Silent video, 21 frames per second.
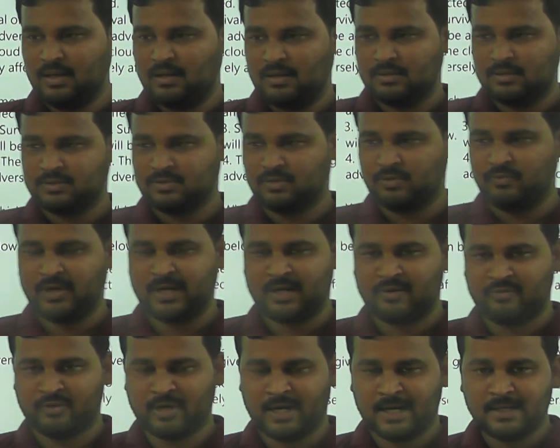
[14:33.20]
so we can
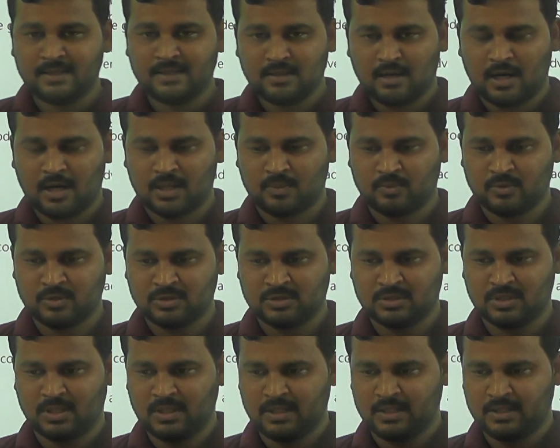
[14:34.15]
find almost
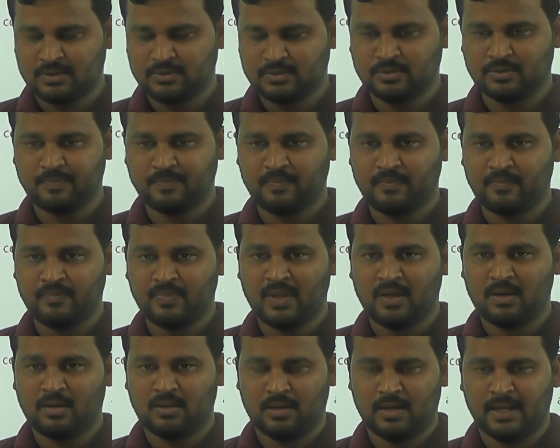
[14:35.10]
near to
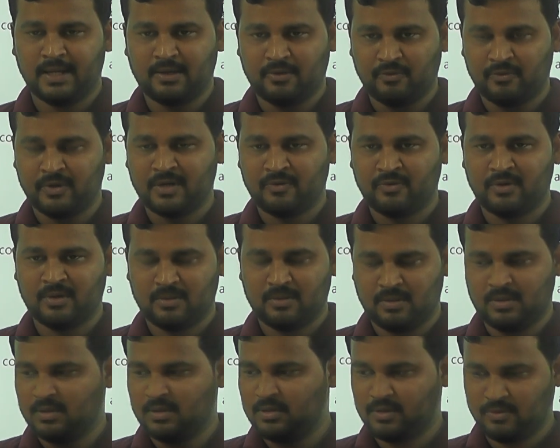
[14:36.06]
like where
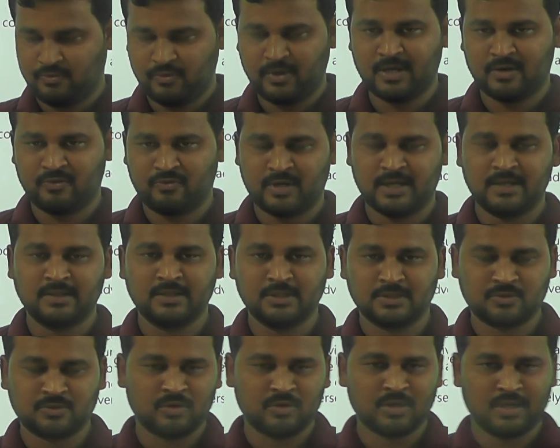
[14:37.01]
we can find these
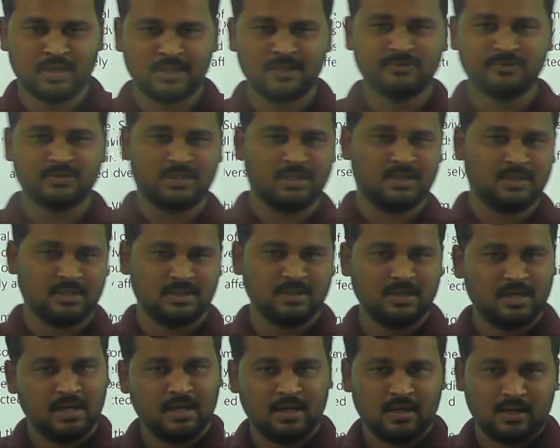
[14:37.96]
coral reefs in the
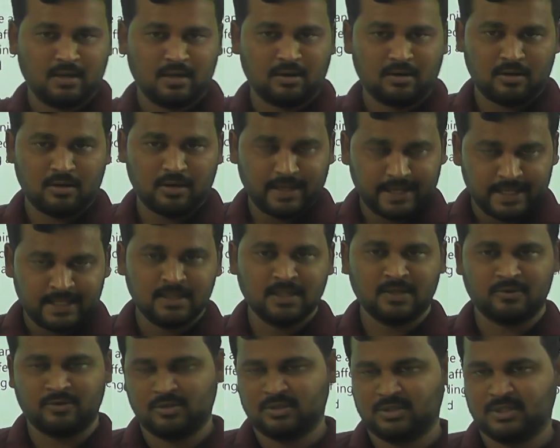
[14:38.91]

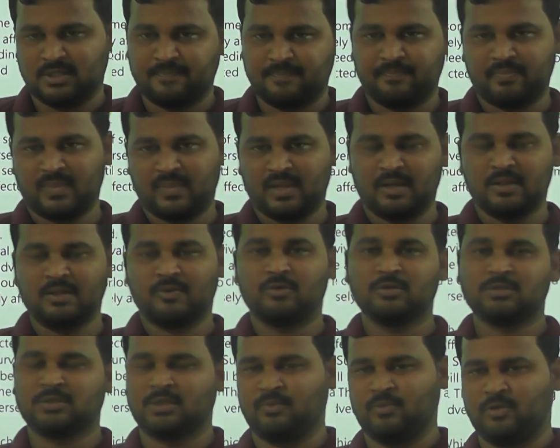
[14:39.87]
water, in the
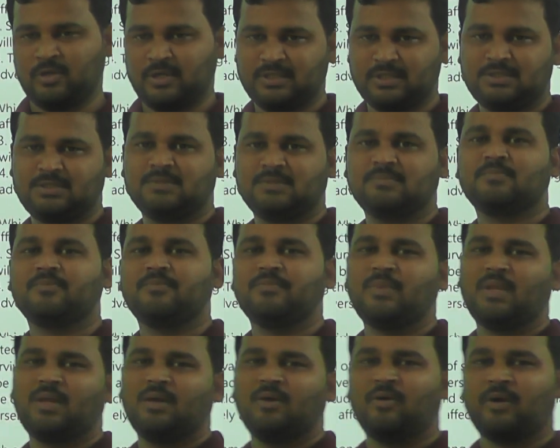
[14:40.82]
ocean bodies.
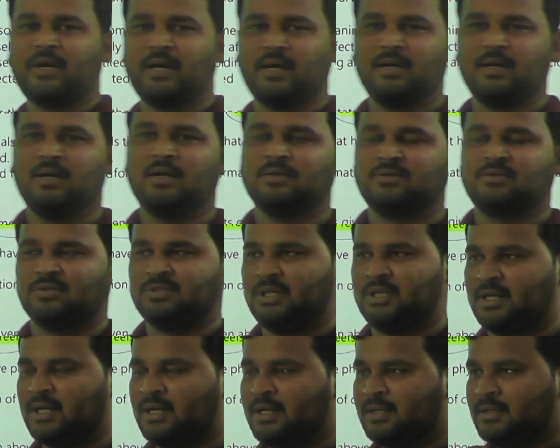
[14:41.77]
Okay, so
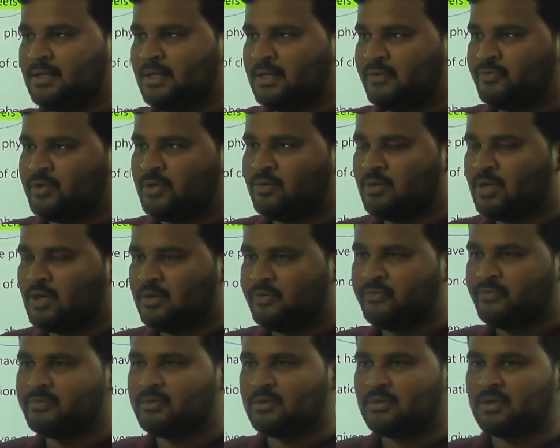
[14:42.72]
generally they are found of
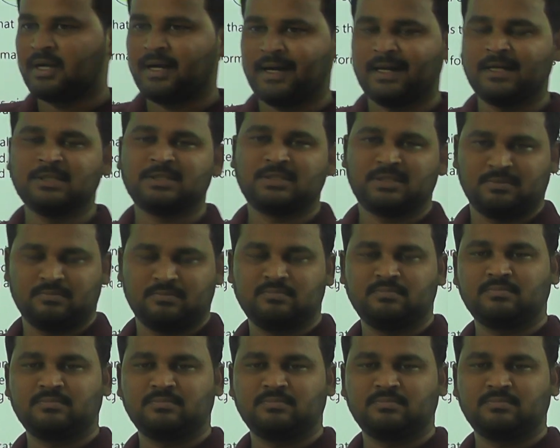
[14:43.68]
calcium,